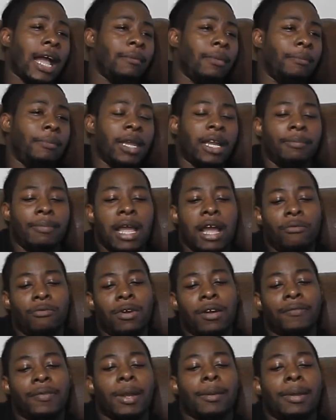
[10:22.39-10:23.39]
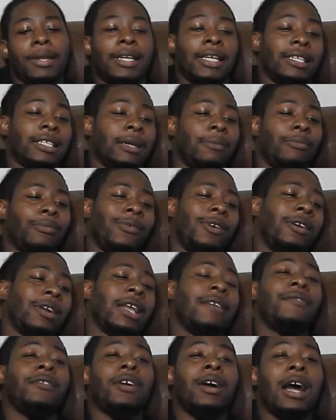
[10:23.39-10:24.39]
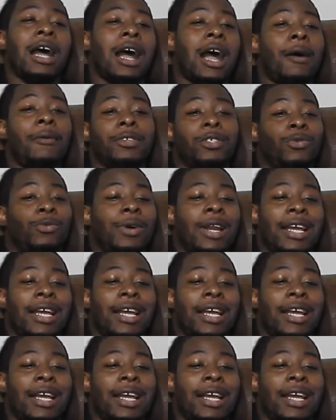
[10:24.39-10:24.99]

I'm the big bad wolf and i did something wrong, even though I, I, was the